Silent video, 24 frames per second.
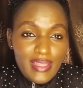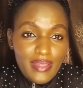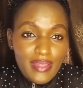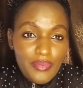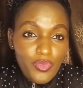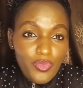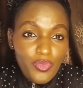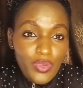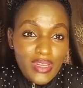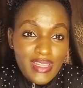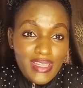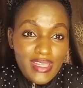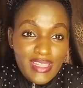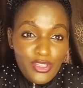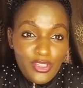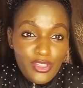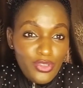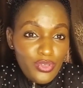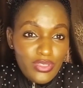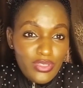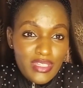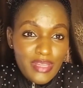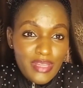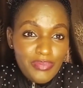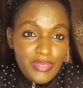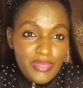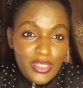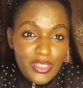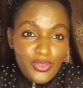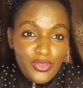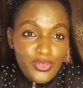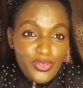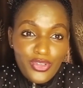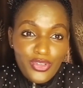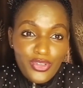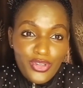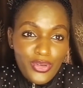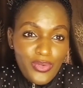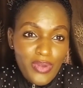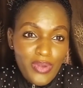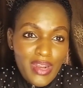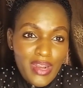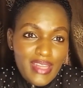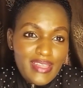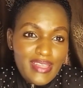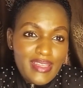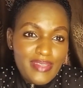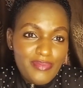them when they do something good,
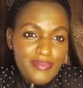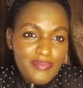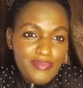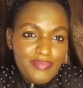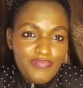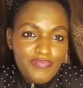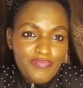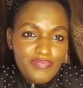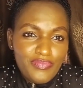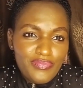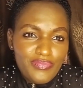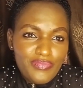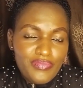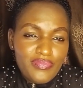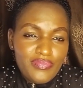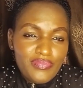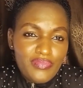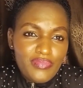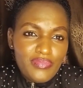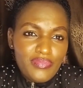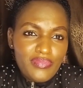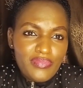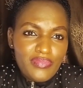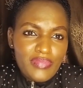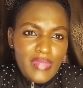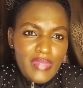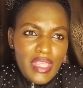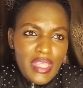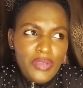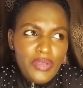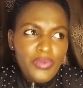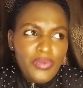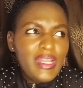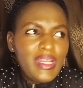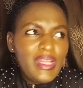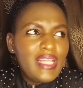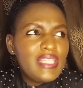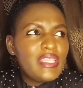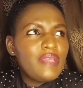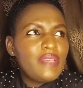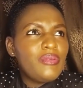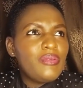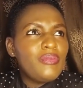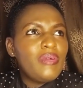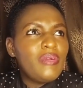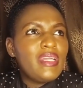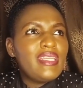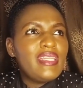reward them. When I say
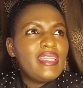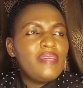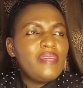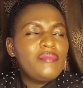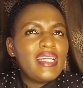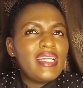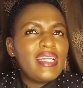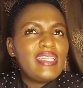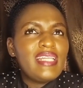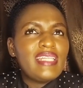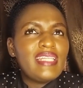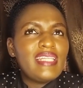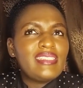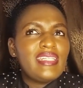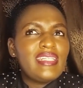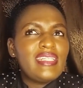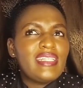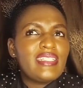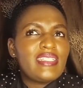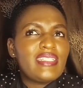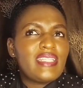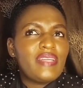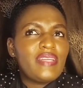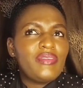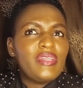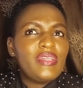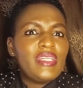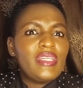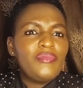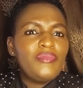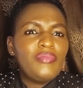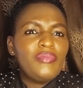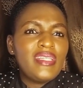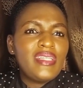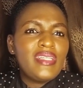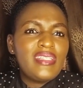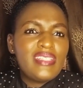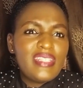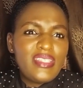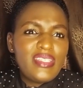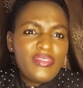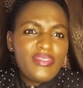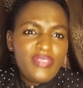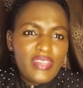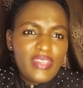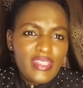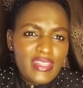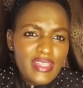reward them, that doesn't necessarily mean
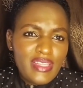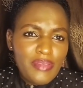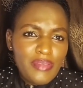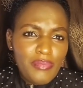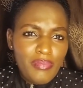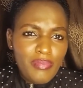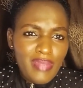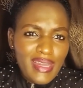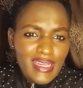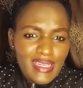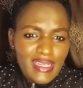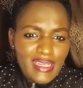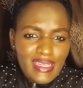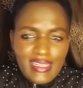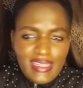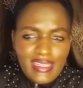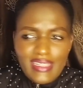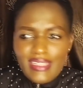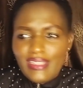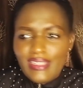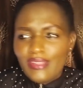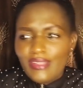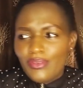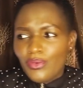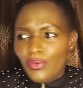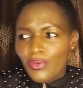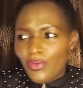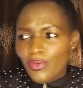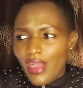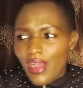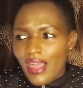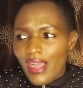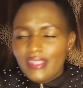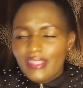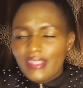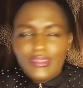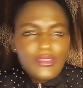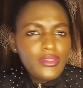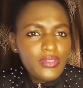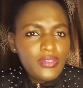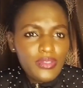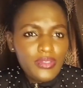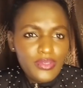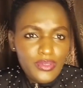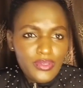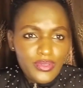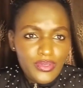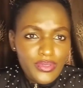giving them money or what. No,
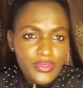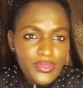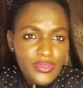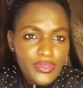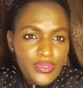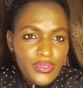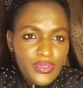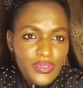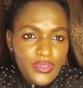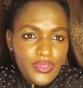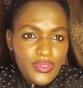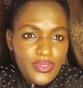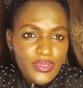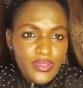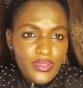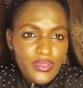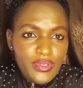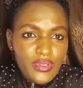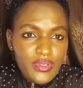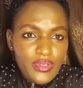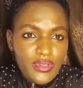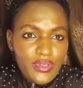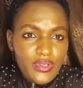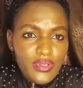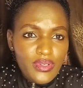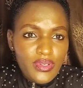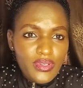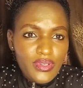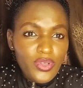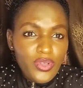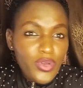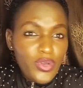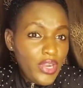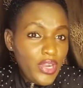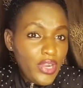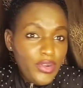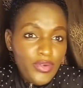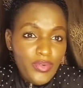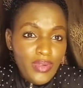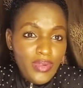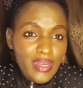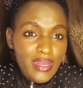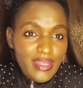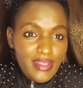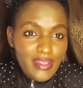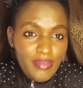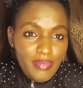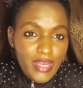no, no. You can
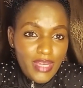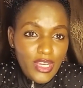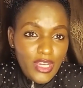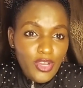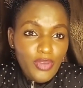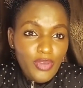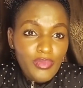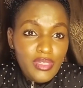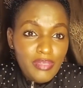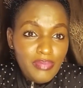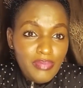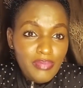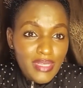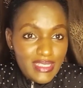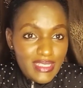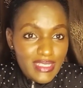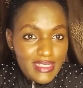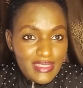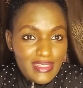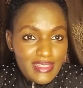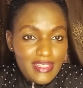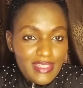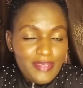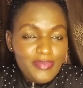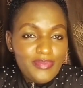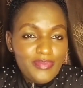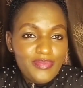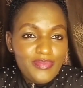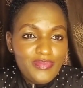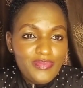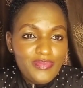reward them by complimenting them.